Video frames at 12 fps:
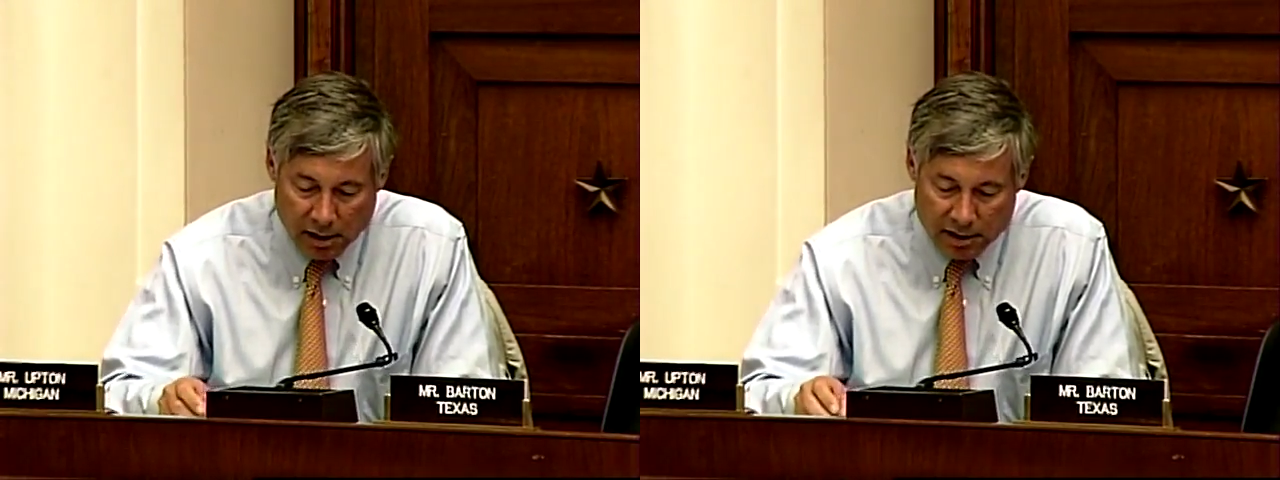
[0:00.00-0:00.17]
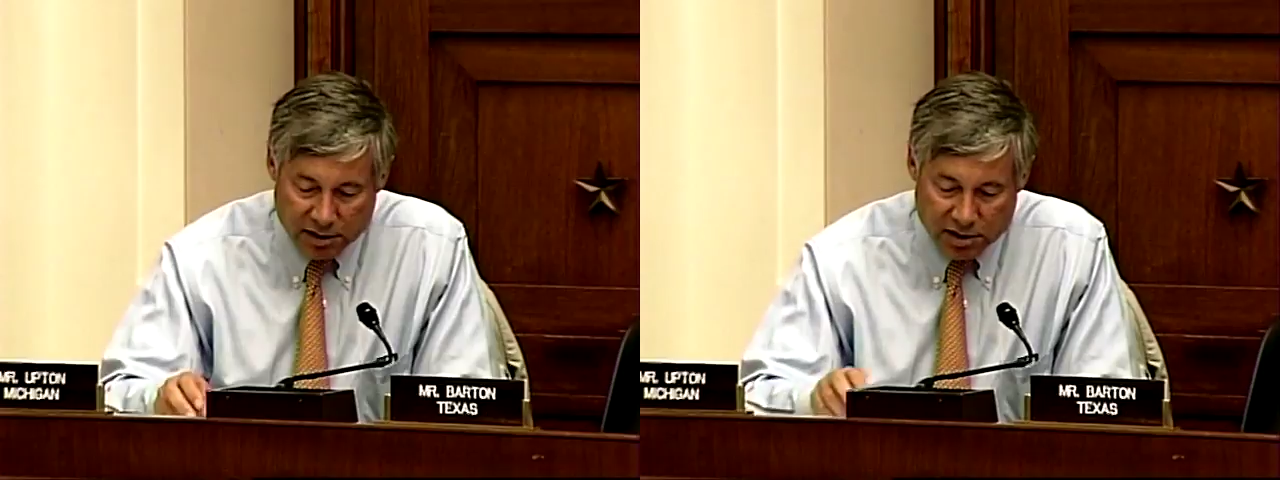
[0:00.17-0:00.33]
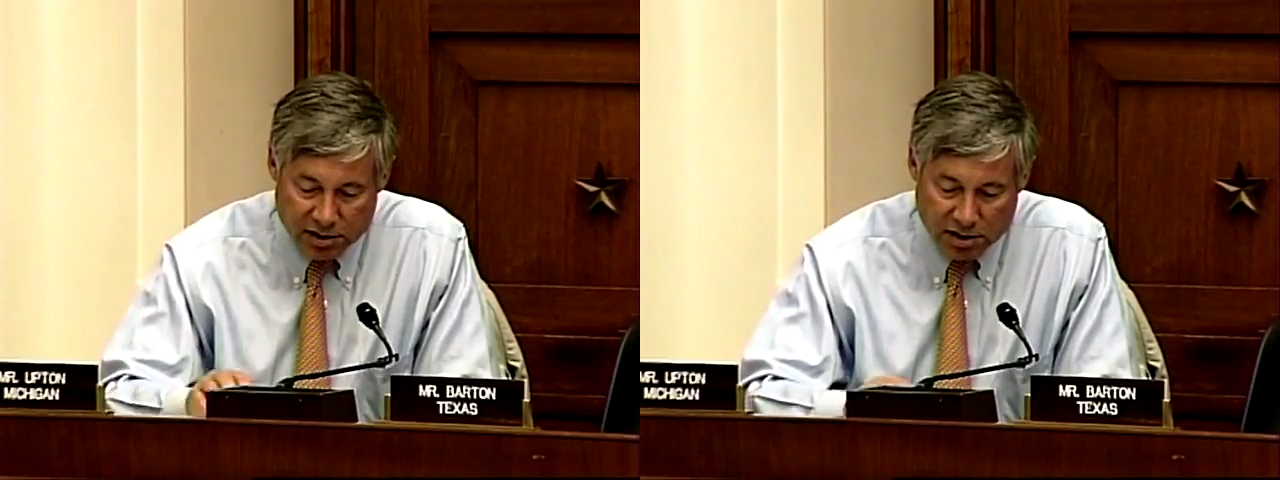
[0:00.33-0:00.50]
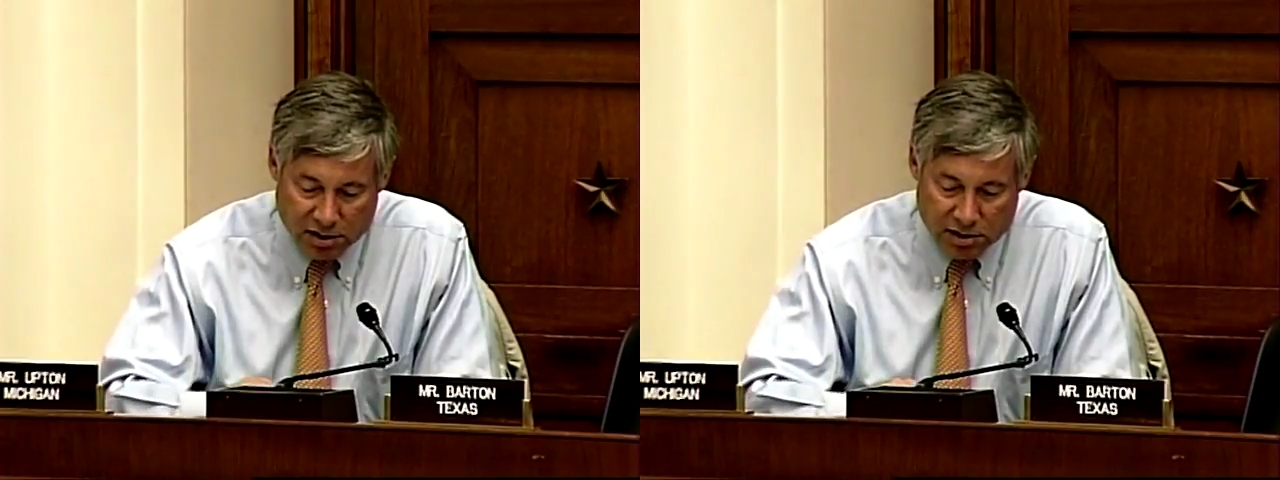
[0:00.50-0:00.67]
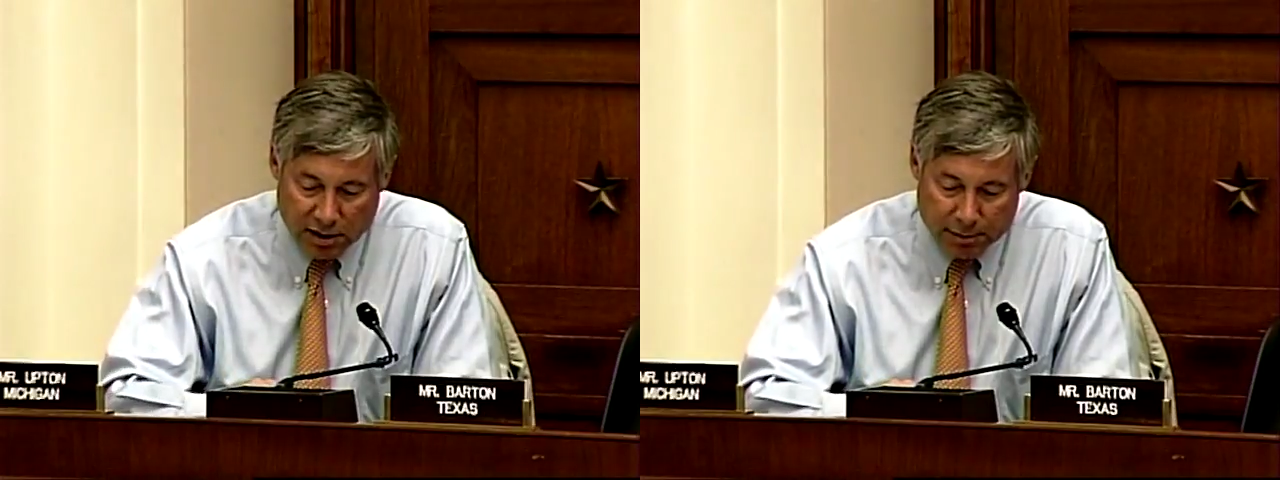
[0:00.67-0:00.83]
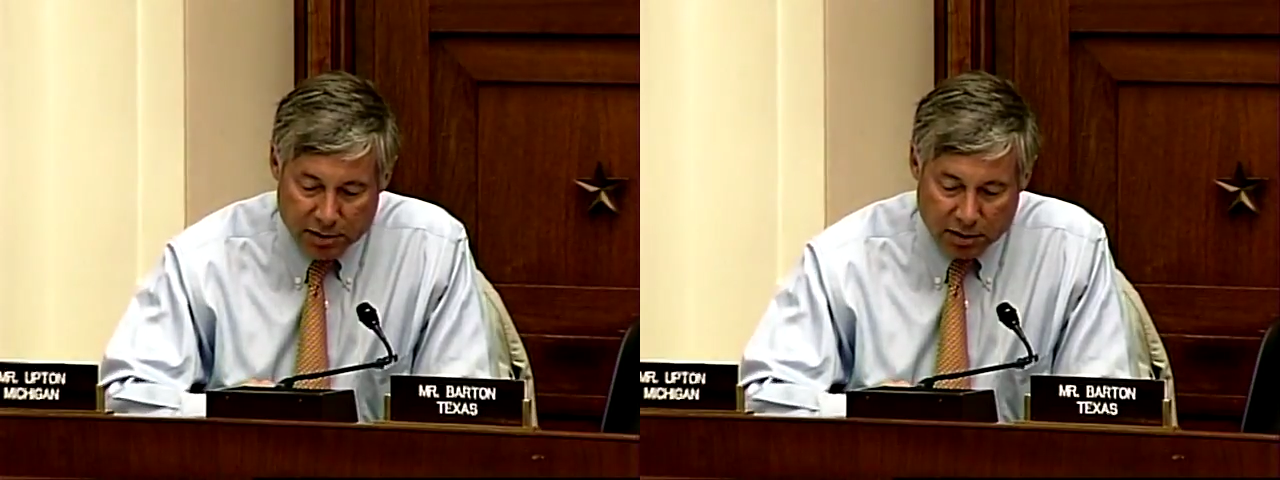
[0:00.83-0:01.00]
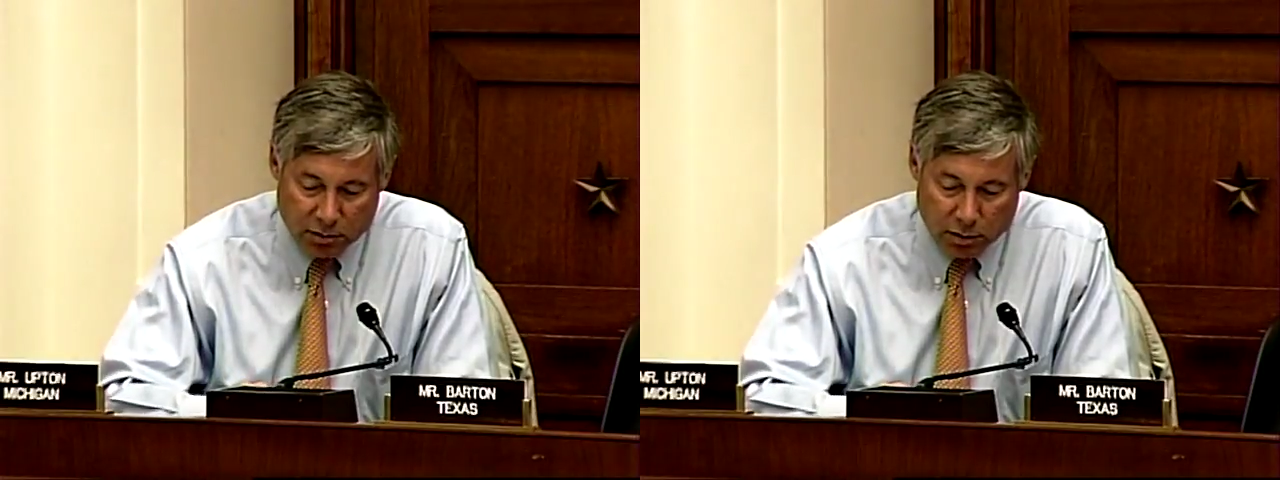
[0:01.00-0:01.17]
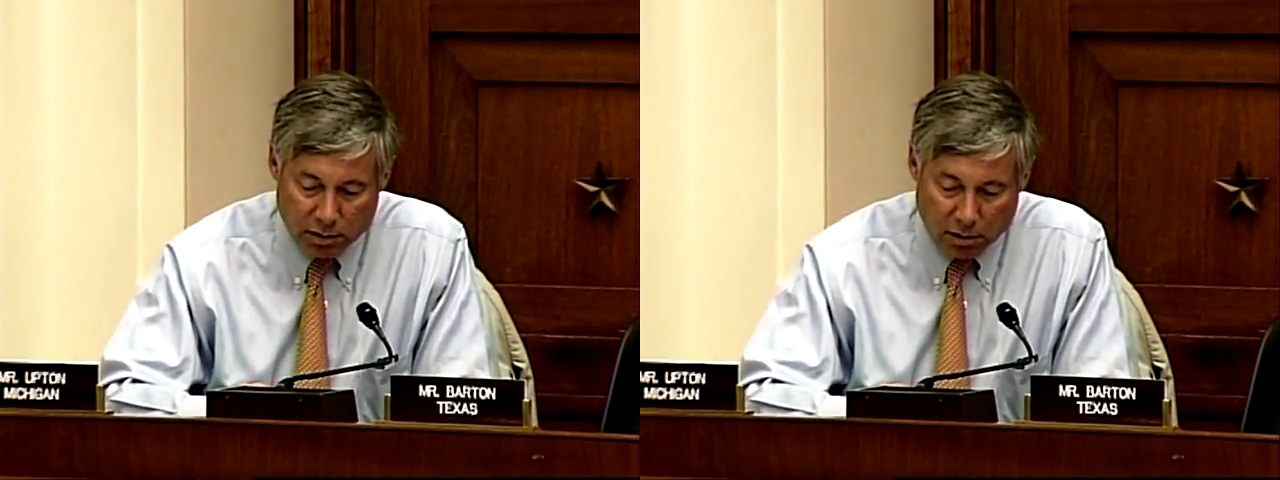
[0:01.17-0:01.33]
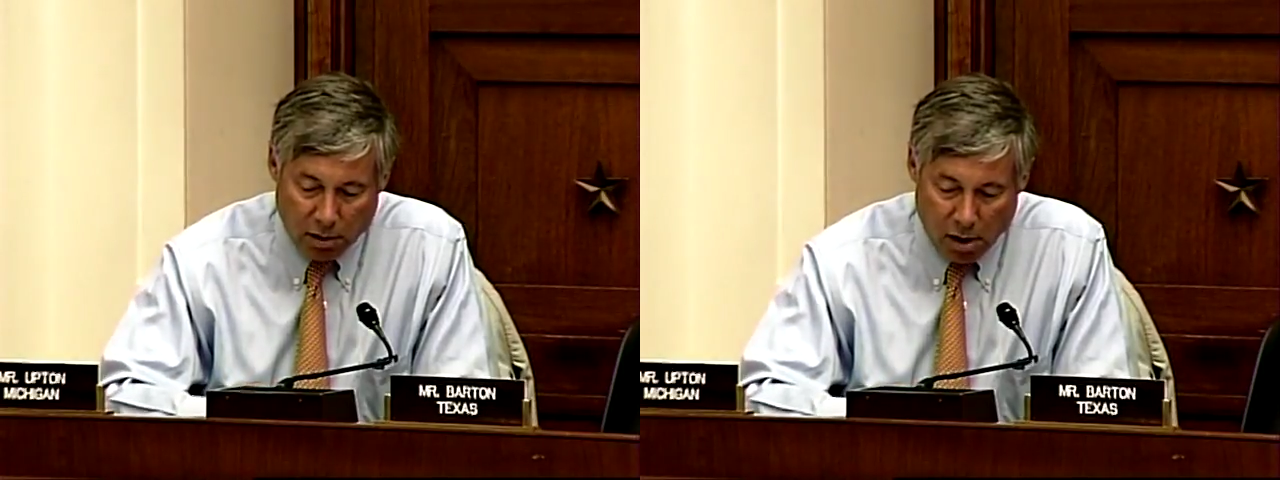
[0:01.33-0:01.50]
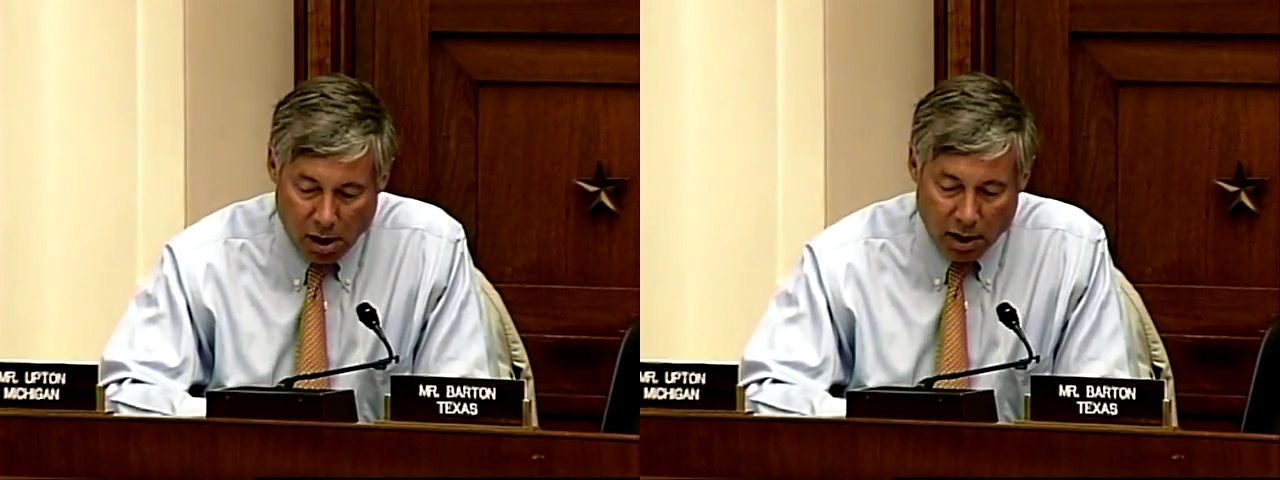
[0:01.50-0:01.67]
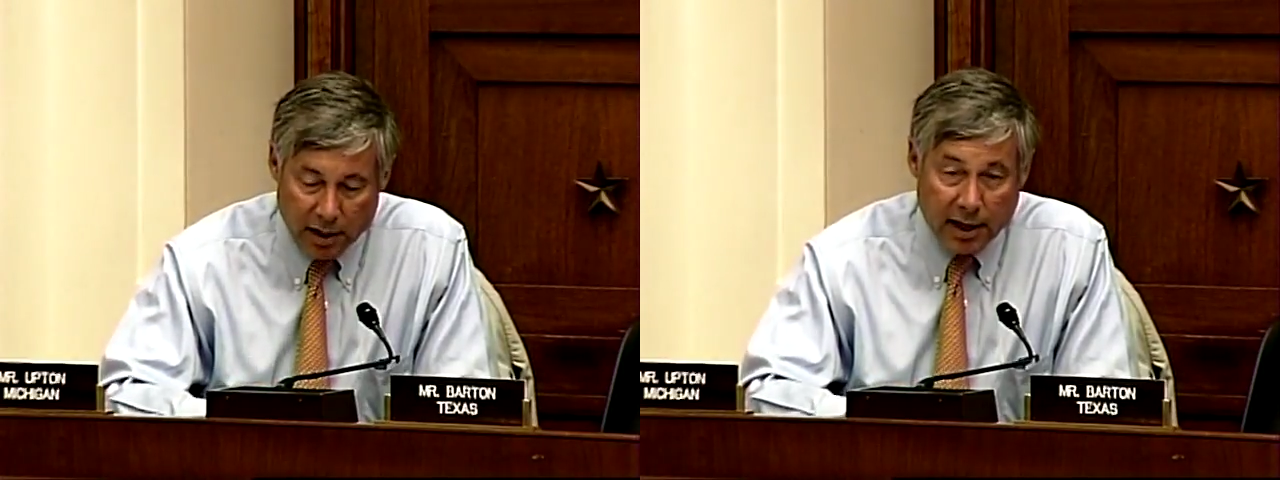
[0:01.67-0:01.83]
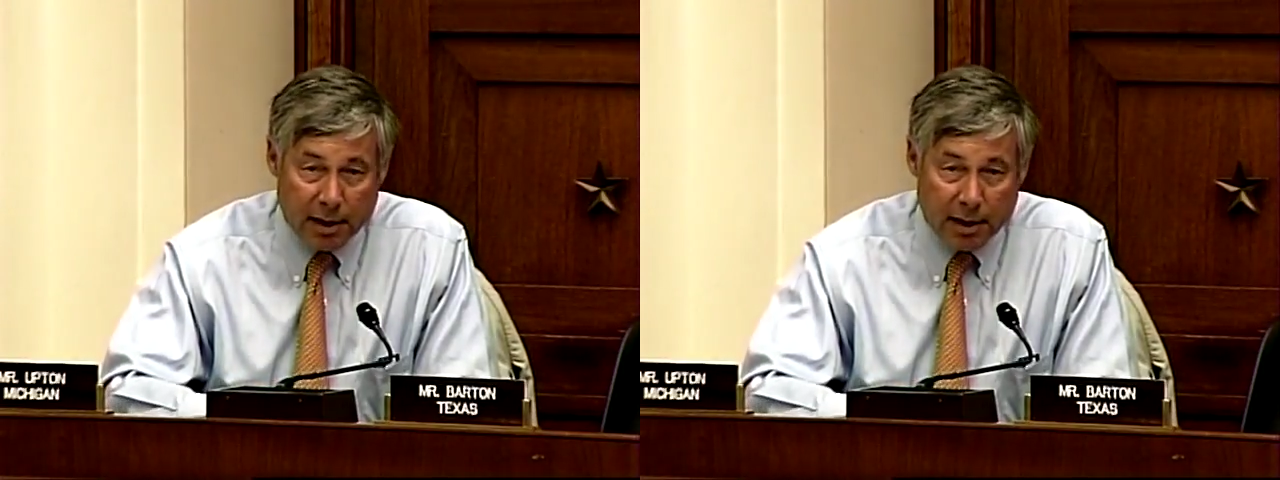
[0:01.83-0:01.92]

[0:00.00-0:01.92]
This is a subject with long